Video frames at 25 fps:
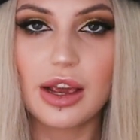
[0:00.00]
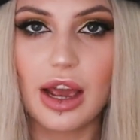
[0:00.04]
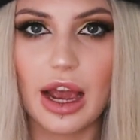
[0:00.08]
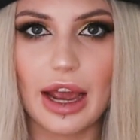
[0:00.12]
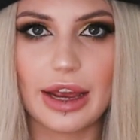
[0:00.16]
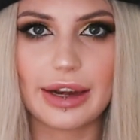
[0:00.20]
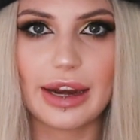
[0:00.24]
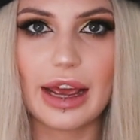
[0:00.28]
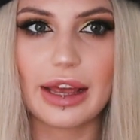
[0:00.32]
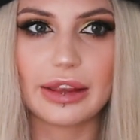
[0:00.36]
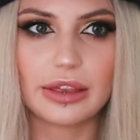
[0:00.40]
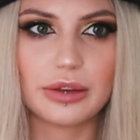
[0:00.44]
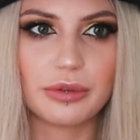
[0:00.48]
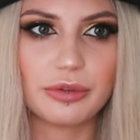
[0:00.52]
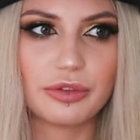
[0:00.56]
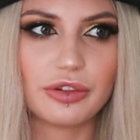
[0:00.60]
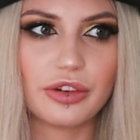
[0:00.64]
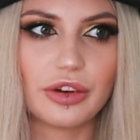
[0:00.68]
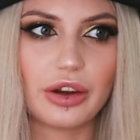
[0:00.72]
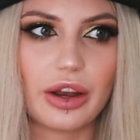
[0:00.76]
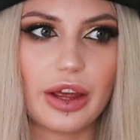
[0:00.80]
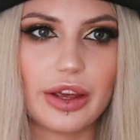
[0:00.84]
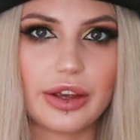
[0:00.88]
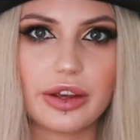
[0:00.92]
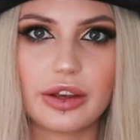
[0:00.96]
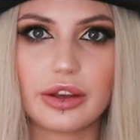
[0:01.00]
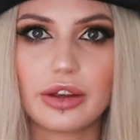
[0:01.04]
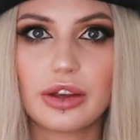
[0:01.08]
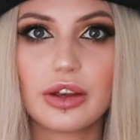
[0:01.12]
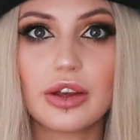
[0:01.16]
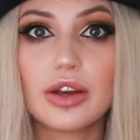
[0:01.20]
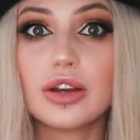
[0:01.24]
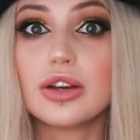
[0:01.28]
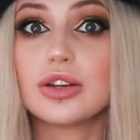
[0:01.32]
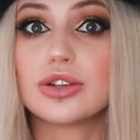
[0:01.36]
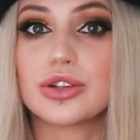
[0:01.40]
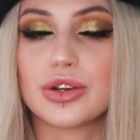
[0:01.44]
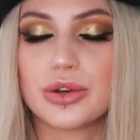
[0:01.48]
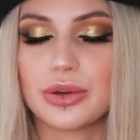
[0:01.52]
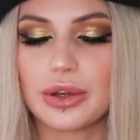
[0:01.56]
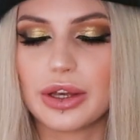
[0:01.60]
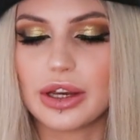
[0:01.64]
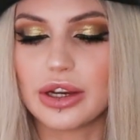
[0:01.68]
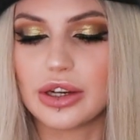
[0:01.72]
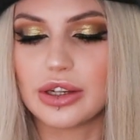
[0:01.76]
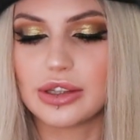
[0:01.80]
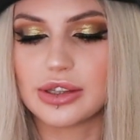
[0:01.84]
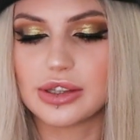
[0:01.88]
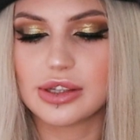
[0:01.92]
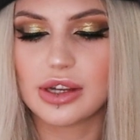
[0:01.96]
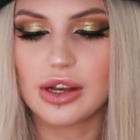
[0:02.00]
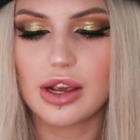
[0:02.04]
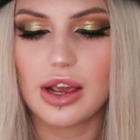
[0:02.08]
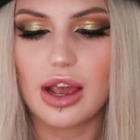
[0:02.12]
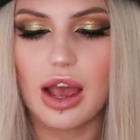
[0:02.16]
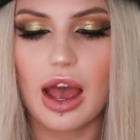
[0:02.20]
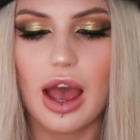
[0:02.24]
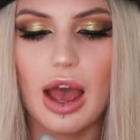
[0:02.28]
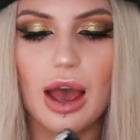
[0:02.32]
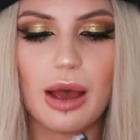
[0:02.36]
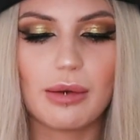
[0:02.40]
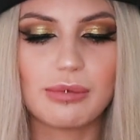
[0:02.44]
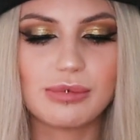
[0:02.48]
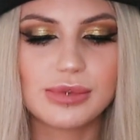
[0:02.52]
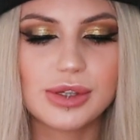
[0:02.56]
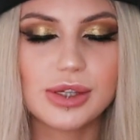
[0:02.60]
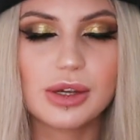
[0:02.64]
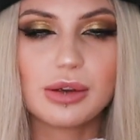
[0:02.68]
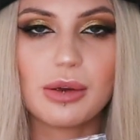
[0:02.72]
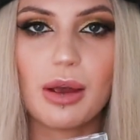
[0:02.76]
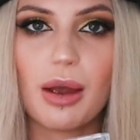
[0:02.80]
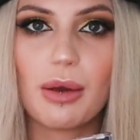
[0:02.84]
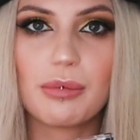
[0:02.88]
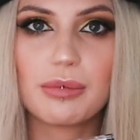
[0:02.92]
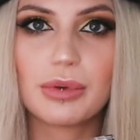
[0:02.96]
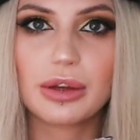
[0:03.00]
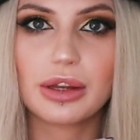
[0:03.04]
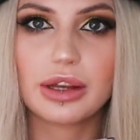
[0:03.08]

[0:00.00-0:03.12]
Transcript: I'd had them for like 2 years. So I'm